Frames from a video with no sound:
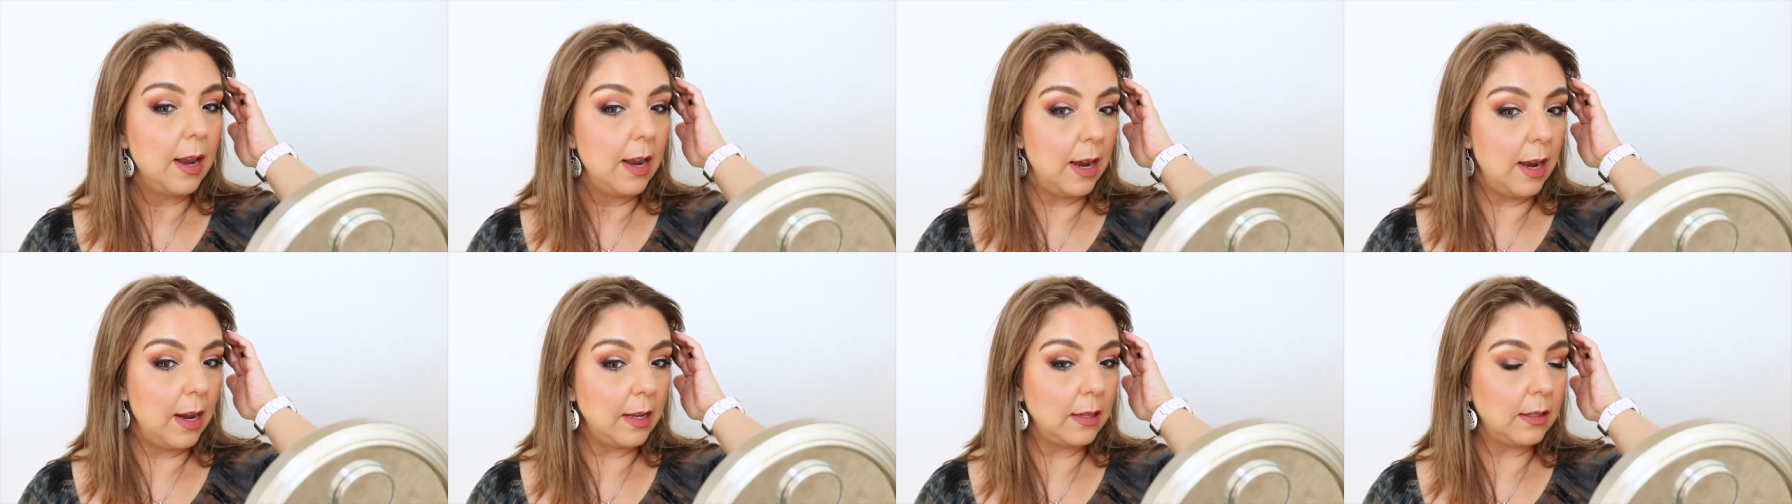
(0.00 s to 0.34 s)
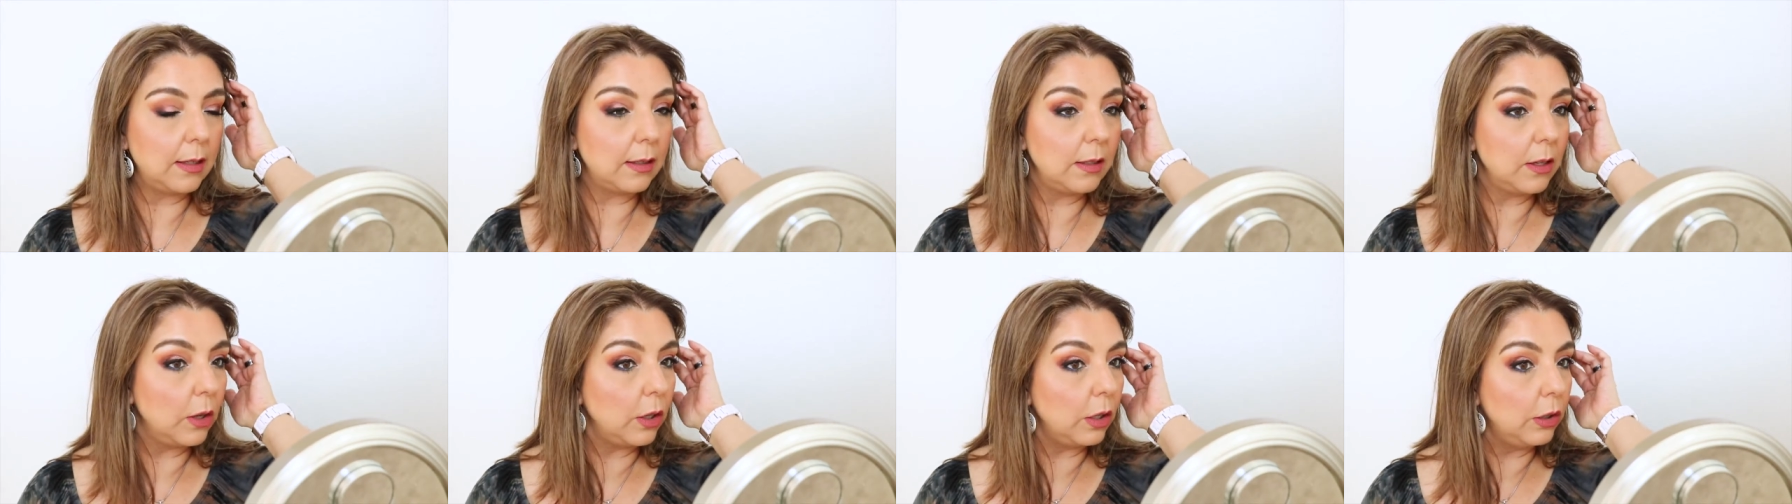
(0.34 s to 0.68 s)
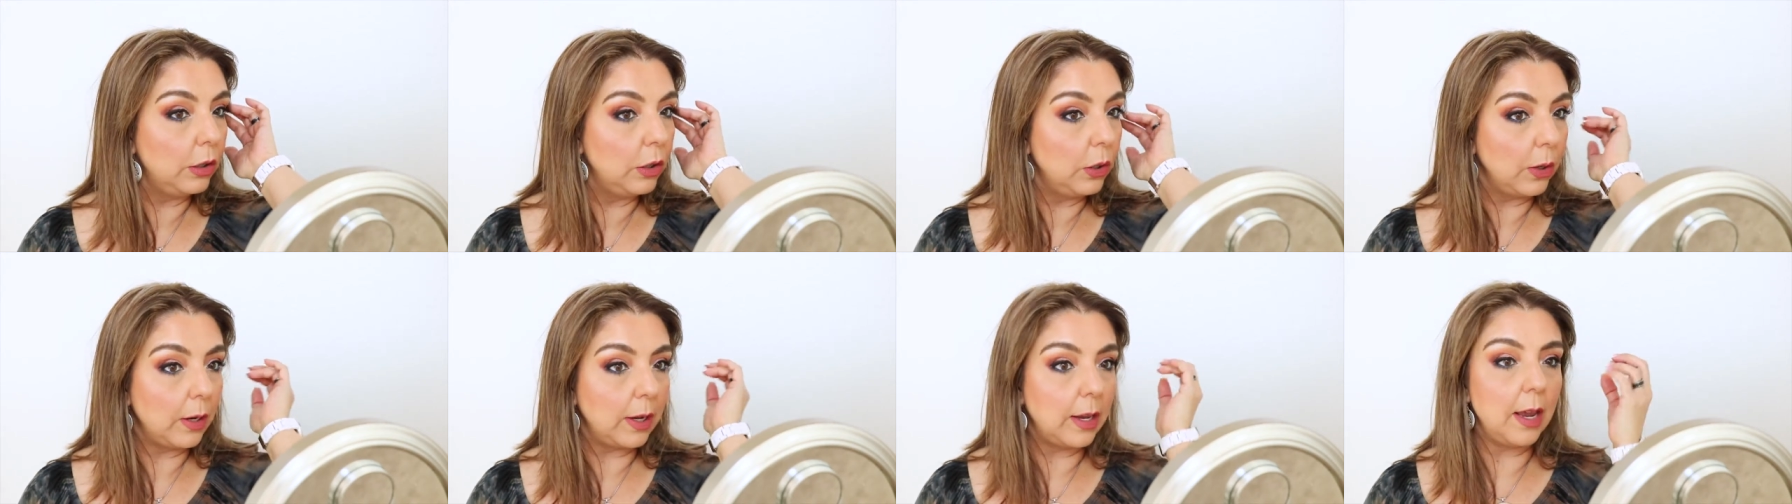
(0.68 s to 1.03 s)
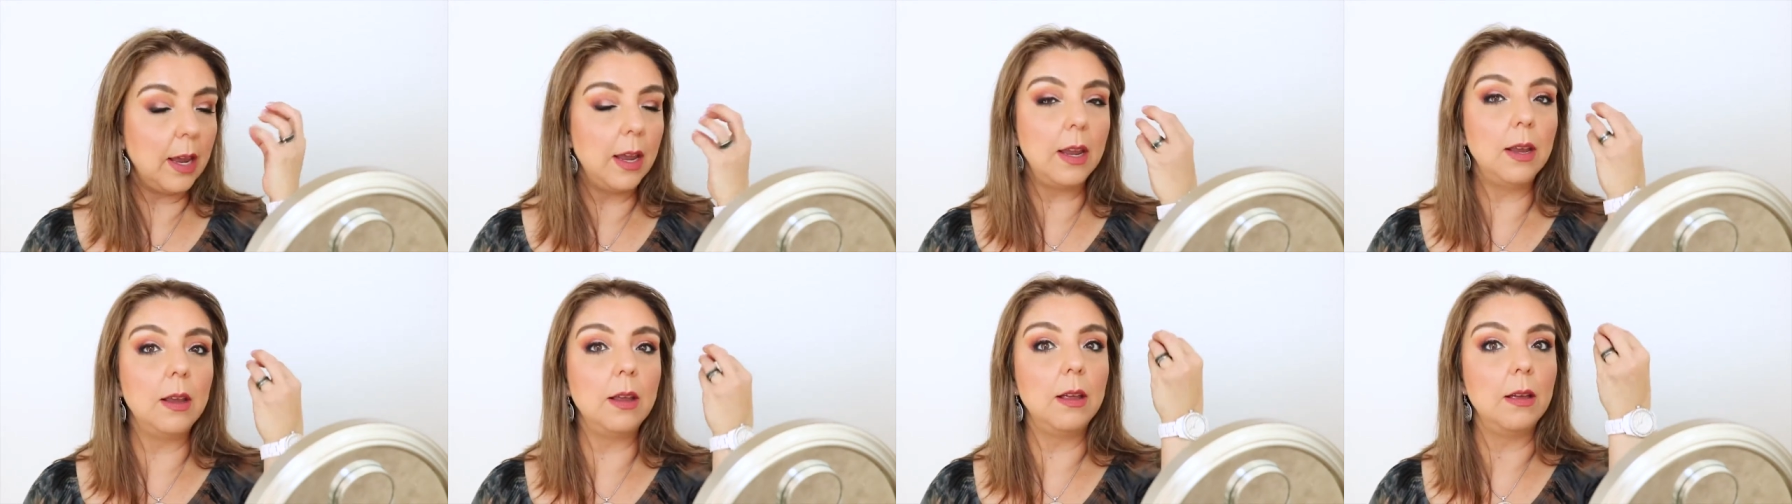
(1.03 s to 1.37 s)
it is still
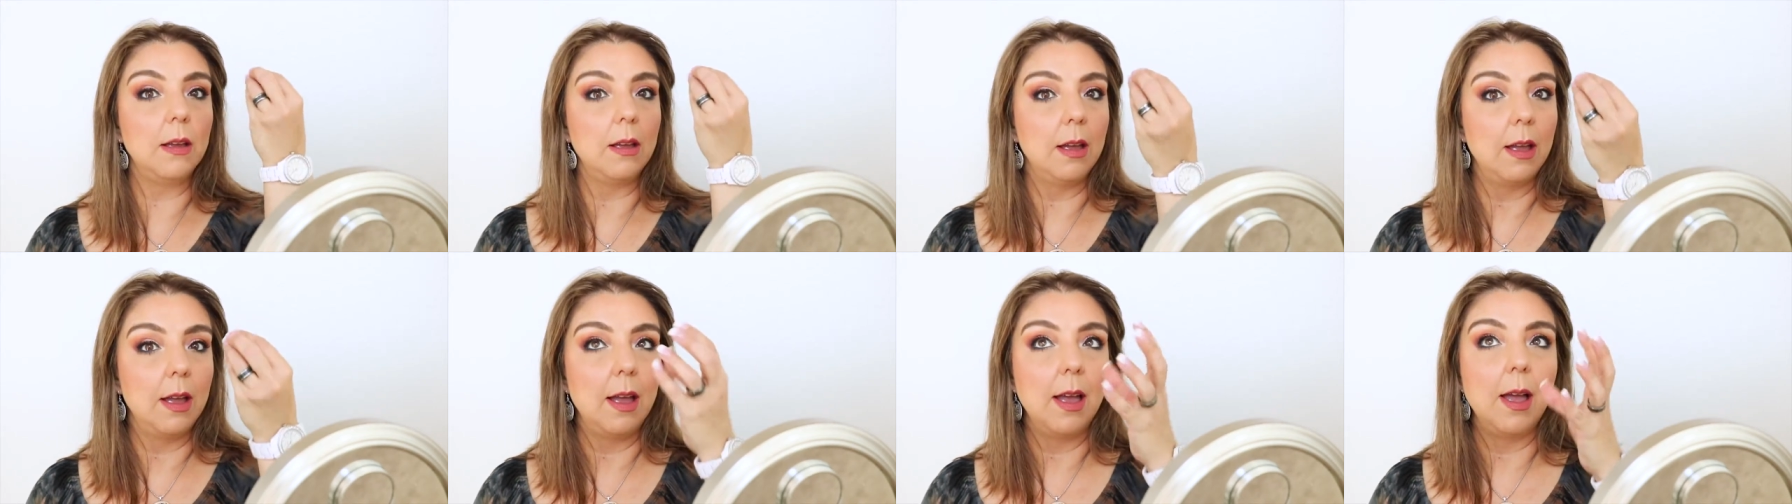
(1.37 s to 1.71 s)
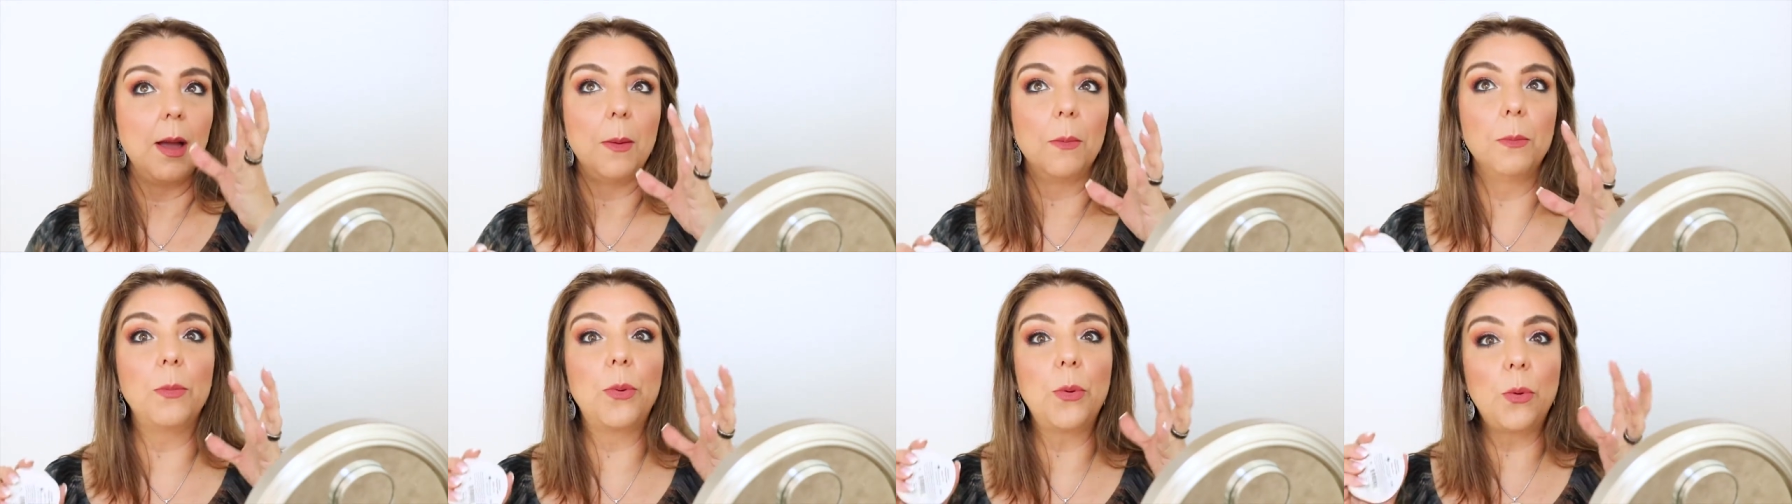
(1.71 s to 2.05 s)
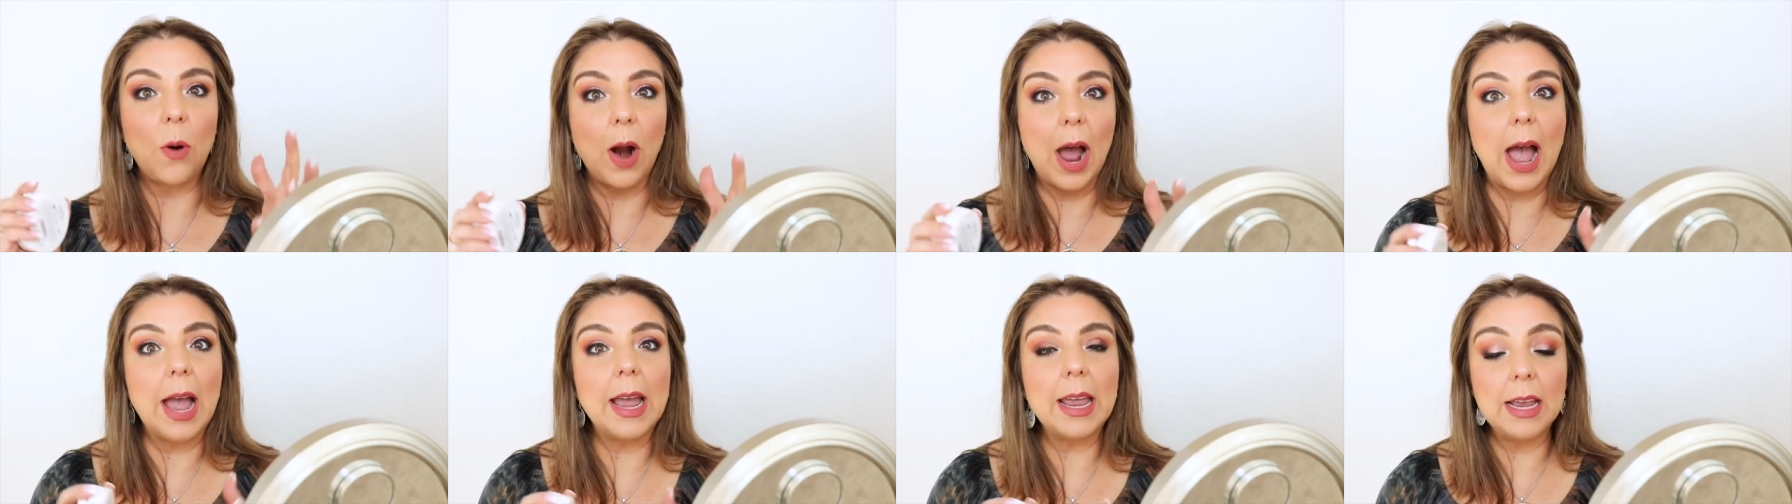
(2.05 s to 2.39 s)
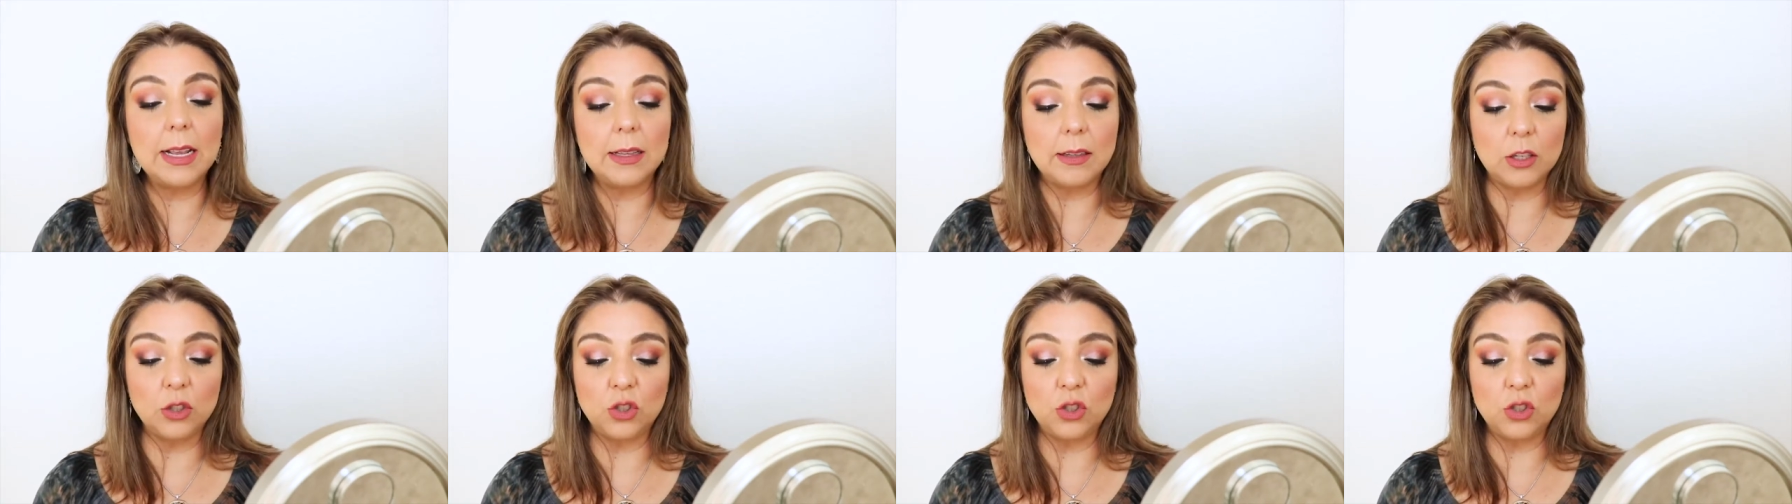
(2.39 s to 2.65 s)
looking bright